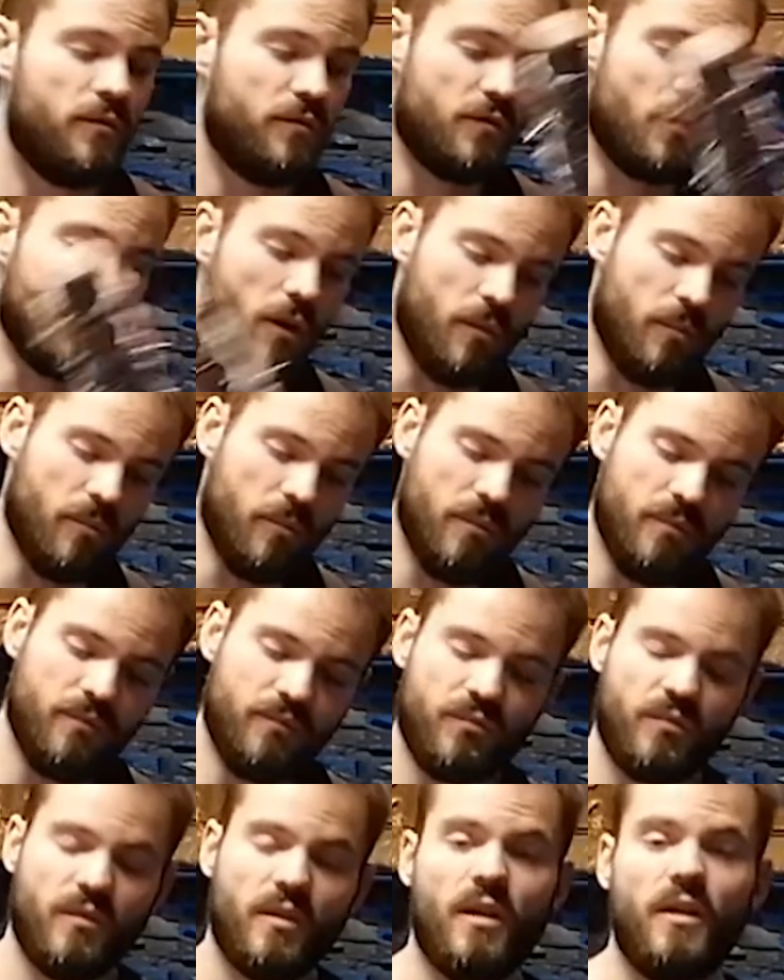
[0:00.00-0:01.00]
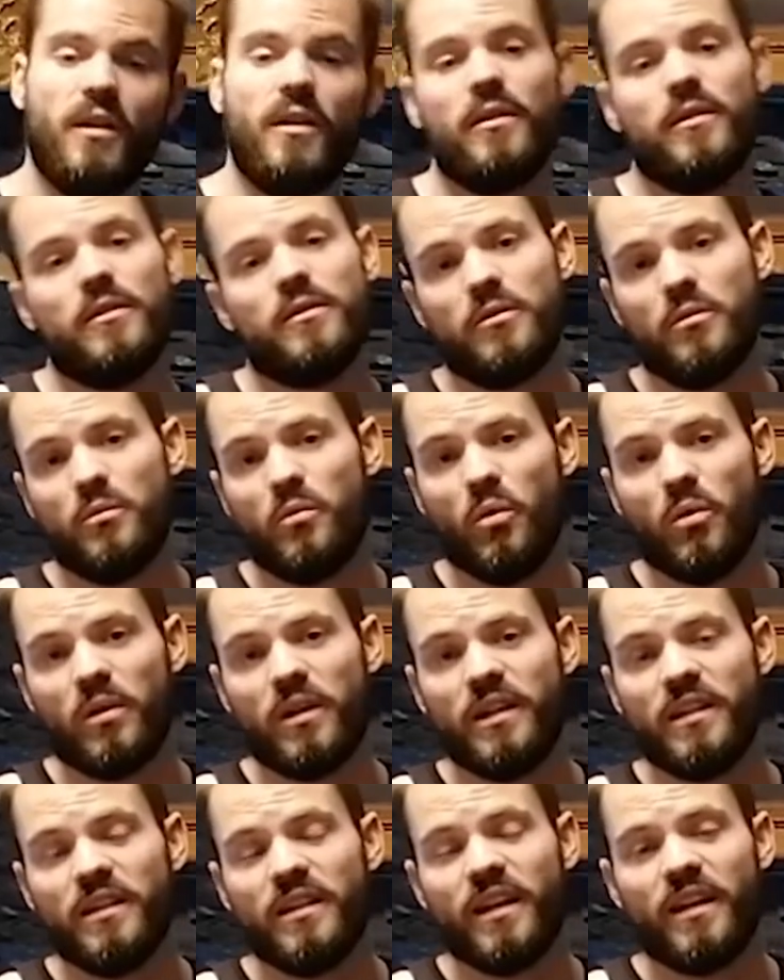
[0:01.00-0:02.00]
from The
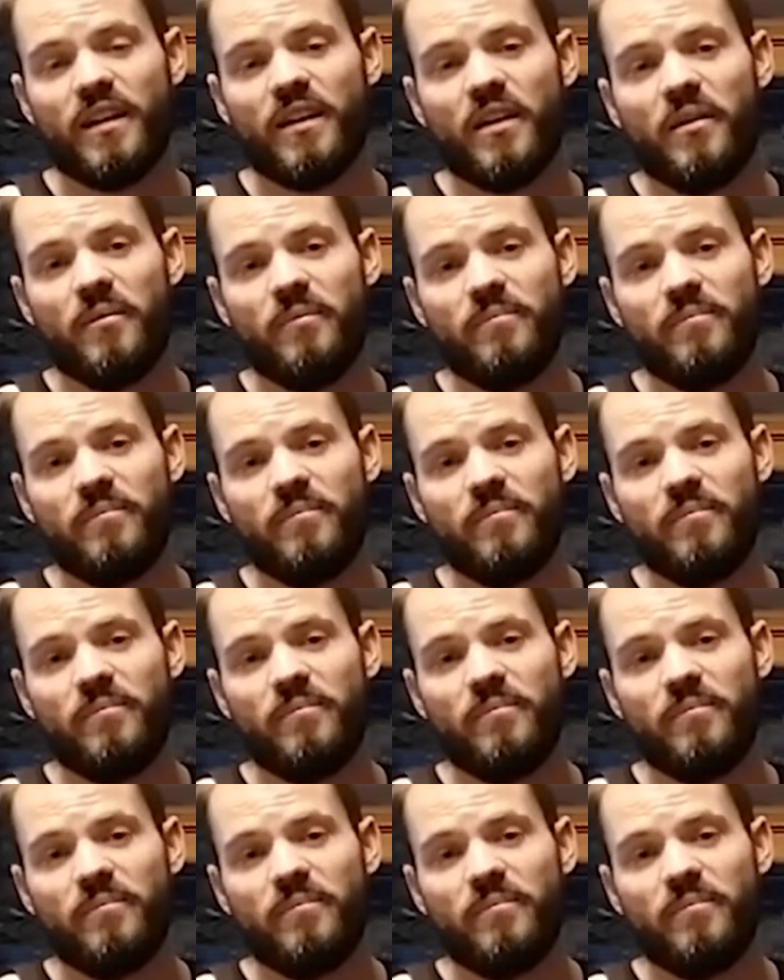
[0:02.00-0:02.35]
Walking Dead.